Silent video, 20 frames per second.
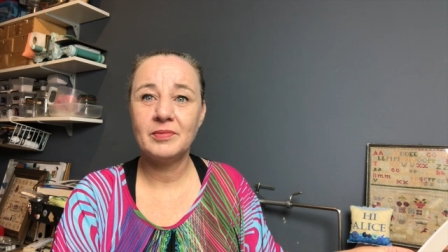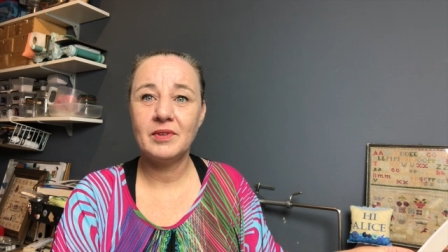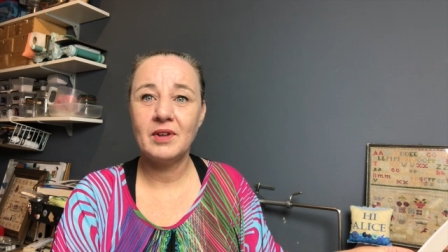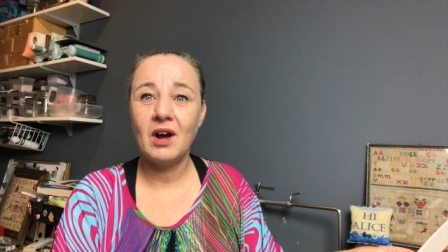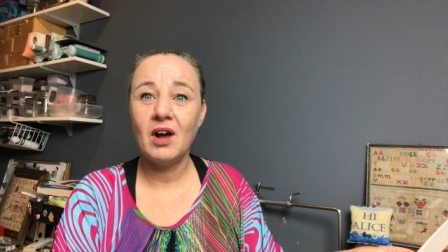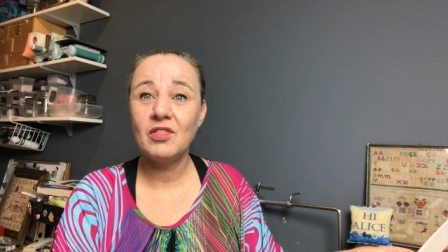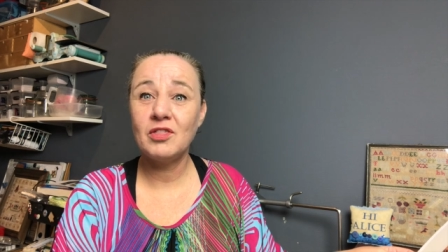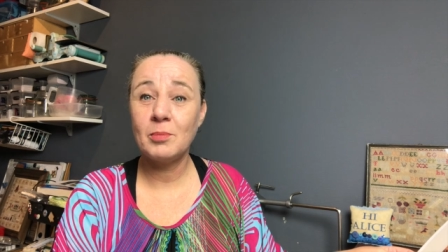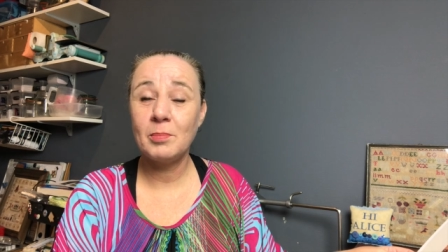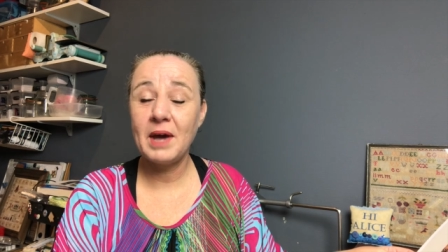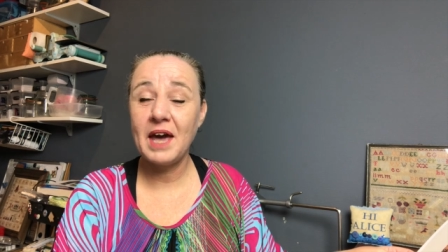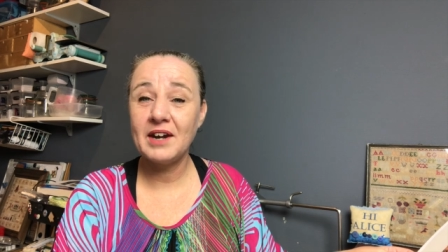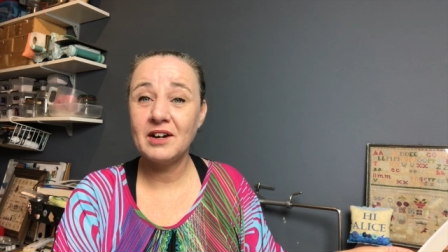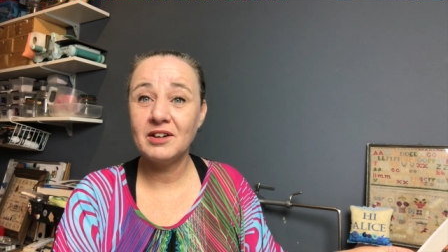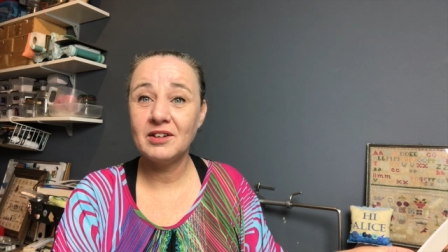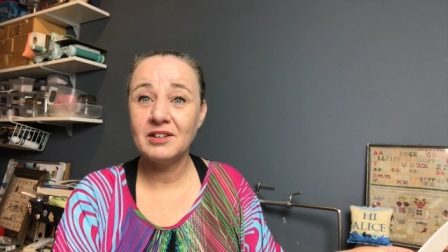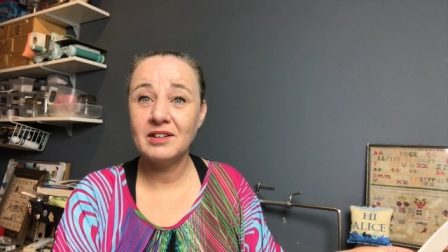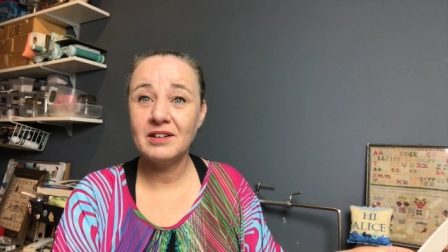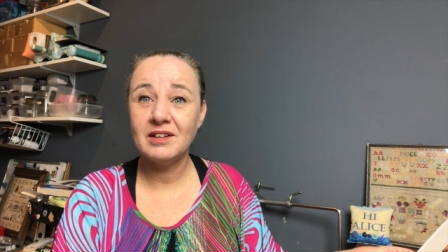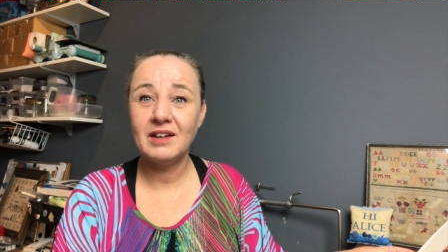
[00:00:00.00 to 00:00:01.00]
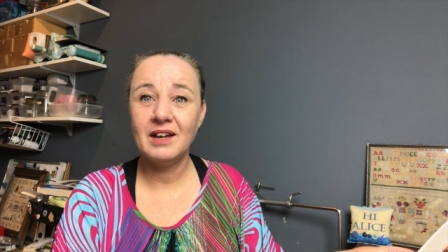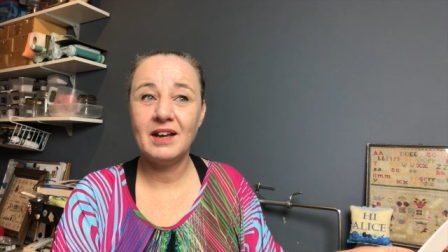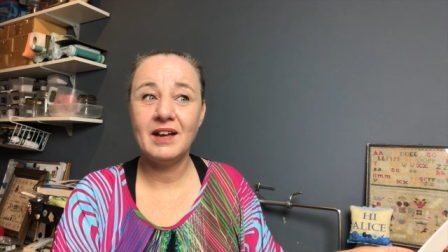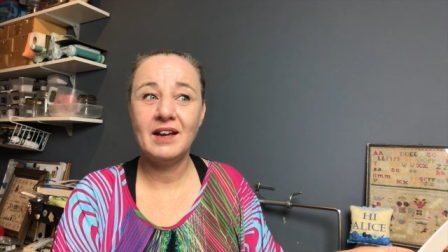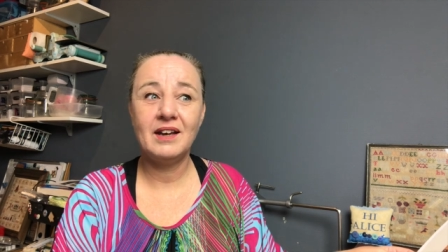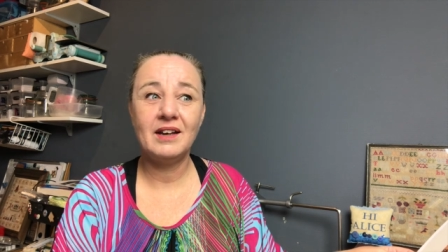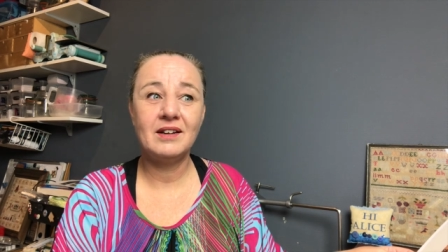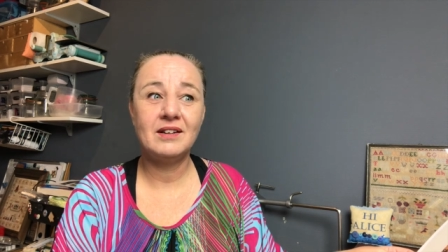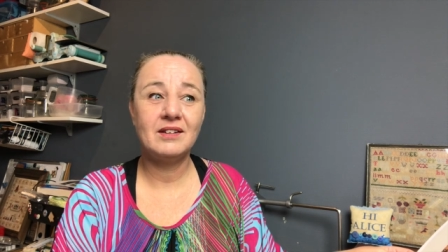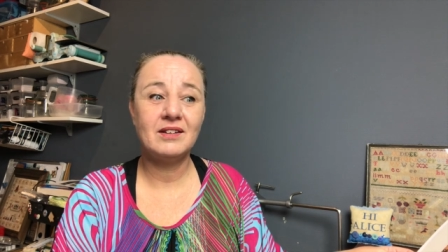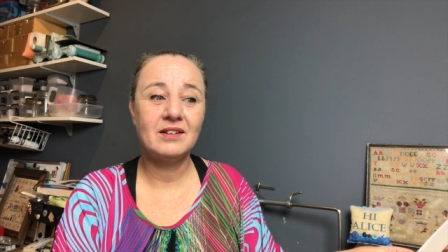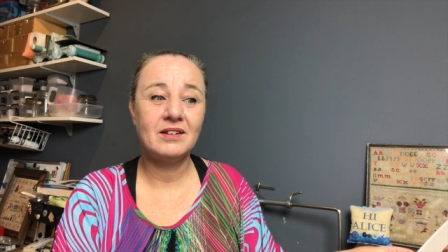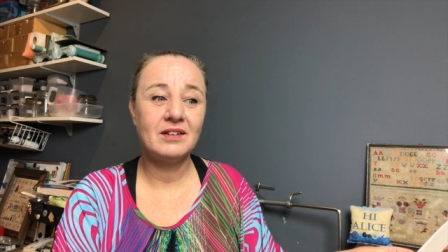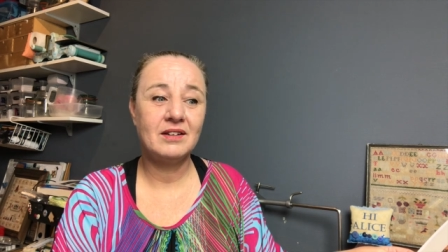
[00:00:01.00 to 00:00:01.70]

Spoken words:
the pattern and